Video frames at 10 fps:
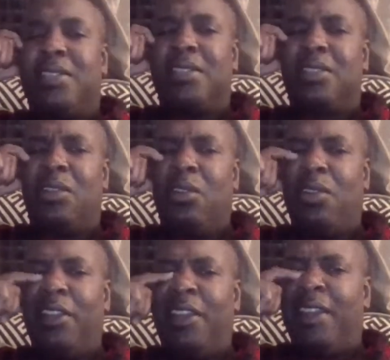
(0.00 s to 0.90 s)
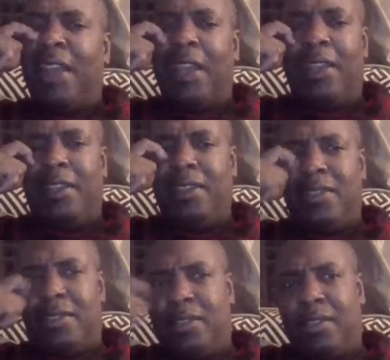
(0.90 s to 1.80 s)
since the early
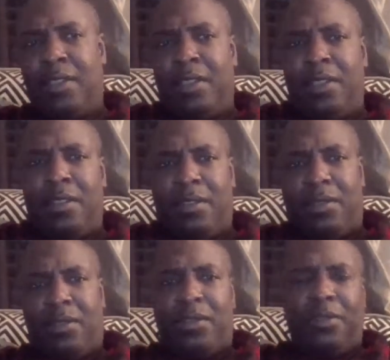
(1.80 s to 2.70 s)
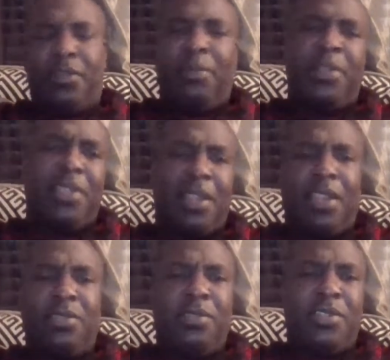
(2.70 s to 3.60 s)
90s. And for Mitch
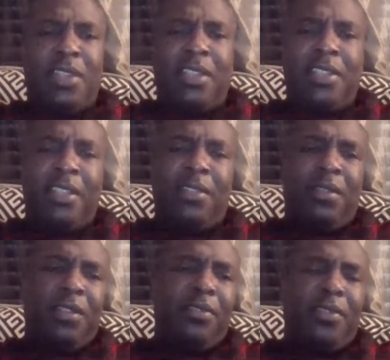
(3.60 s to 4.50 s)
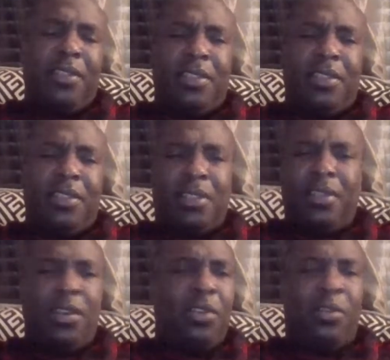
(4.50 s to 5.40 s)
Landrieu to try to take credit for it is
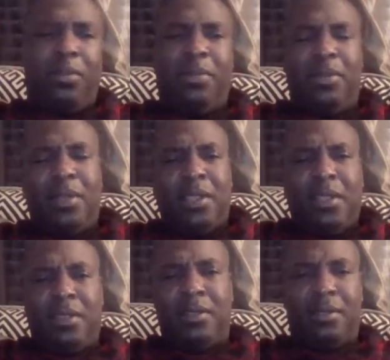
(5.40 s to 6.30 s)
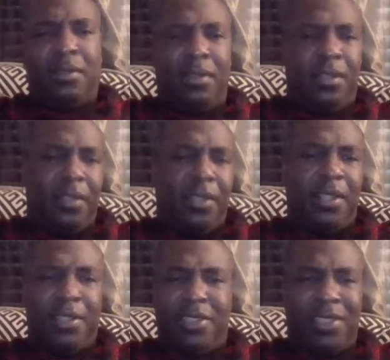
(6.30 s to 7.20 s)
horrible.
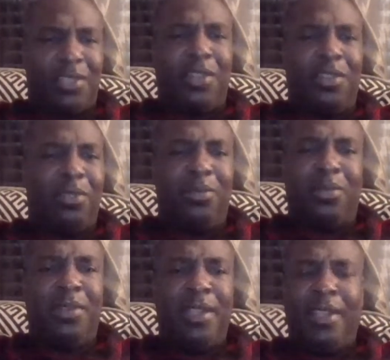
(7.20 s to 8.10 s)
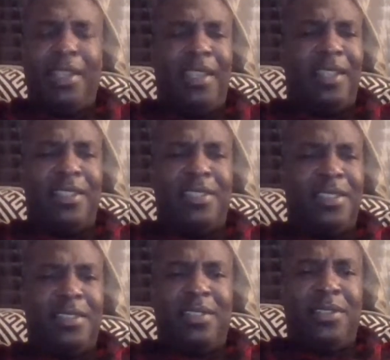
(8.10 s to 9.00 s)
It's just horrible. And it's
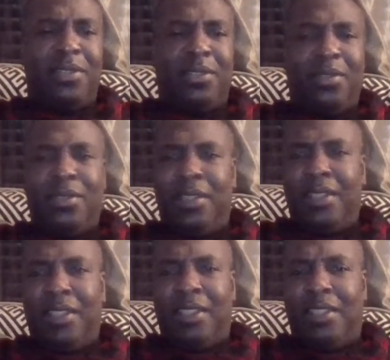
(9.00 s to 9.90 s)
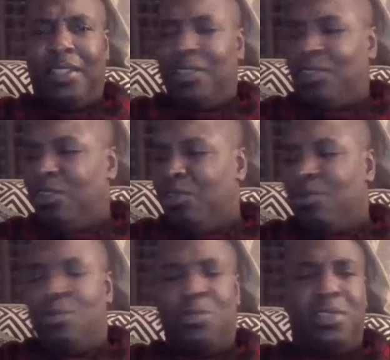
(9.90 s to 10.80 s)
just, and just to
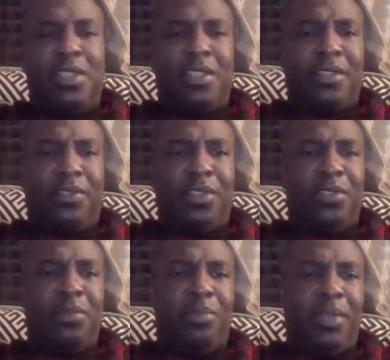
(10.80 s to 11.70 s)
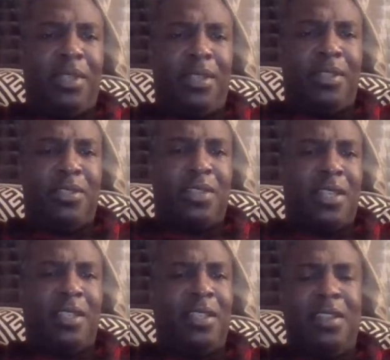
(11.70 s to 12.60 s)
use this for your bid to
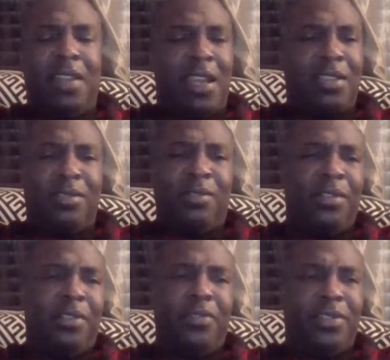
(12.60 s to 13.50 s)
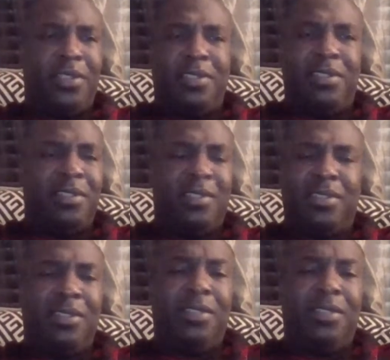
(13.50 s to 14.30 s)
try to get national office is just